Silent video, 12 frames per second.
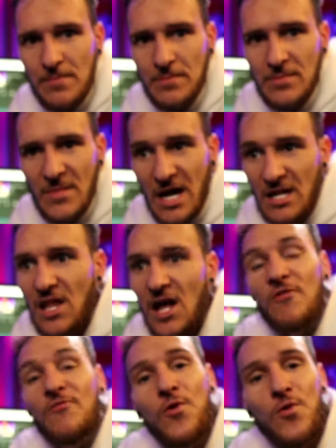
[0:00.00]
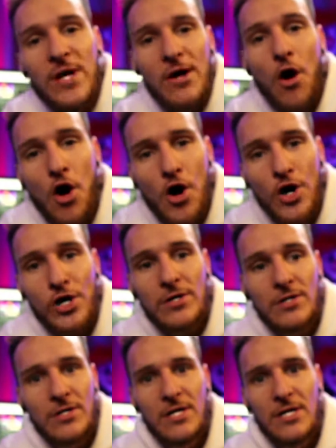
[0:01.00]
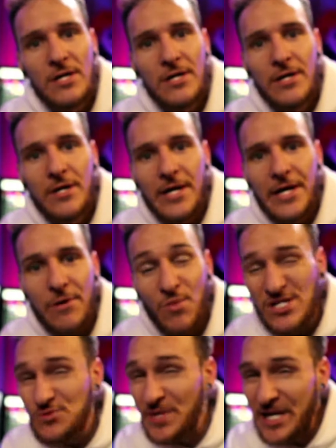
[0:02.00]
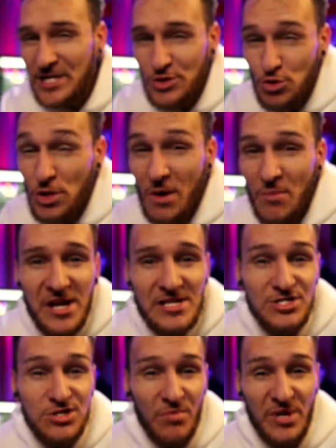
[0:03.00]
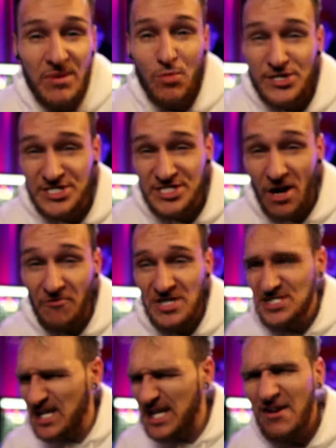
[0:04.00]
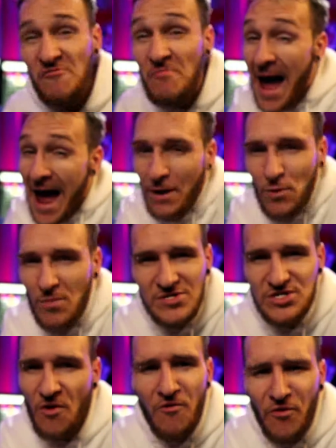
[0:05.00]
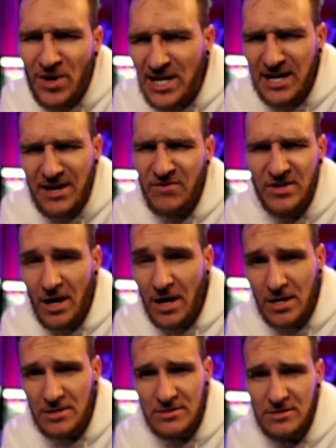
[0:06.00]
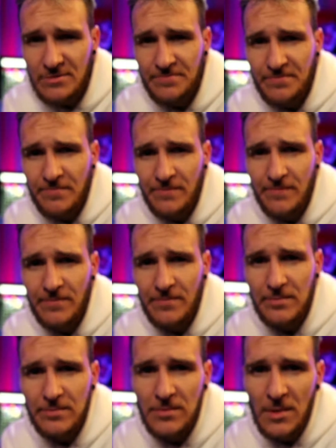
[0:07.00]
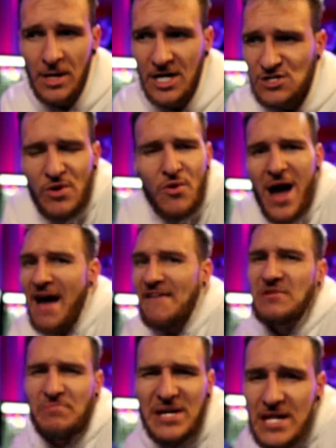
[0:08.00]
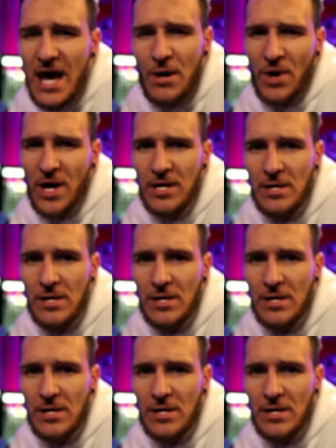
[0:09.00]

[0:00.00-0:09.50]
and love who we are. And once we can do that, we can start being more selfless and give back what was so freely given to us. Because we don't have to be that way.